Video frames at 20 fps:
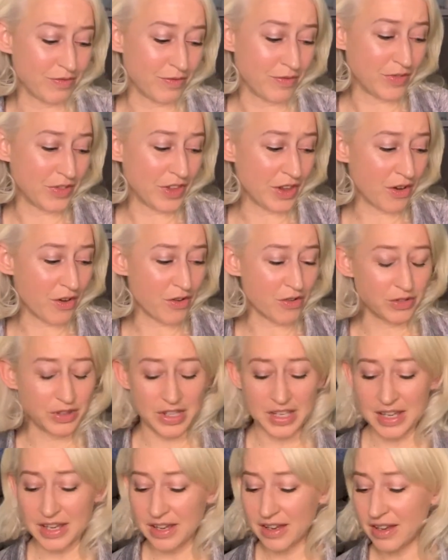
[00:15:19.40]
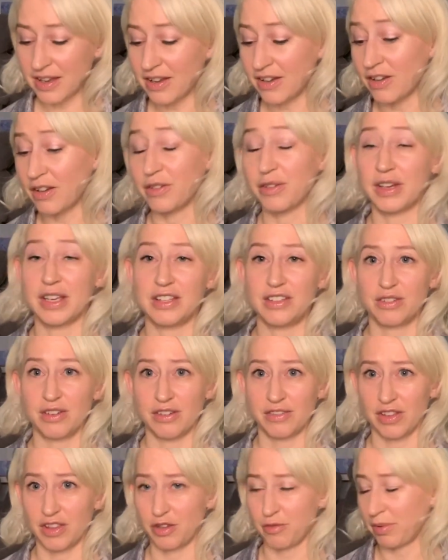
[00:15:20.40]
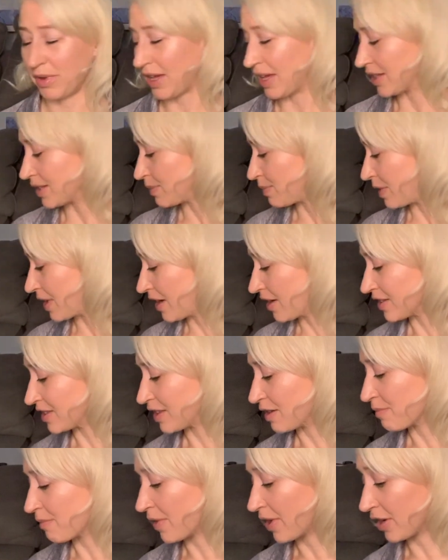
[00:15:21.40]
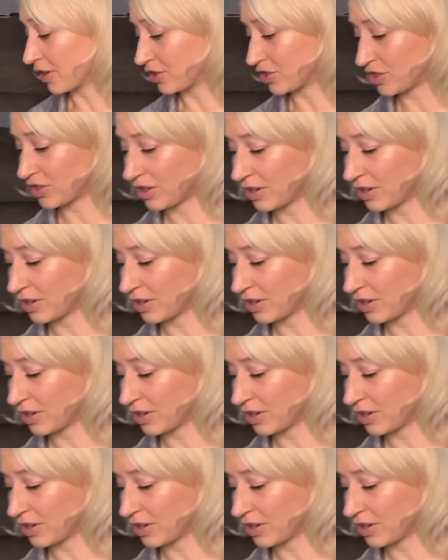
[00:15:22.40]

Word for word: The only, oh, I do have other plans because the March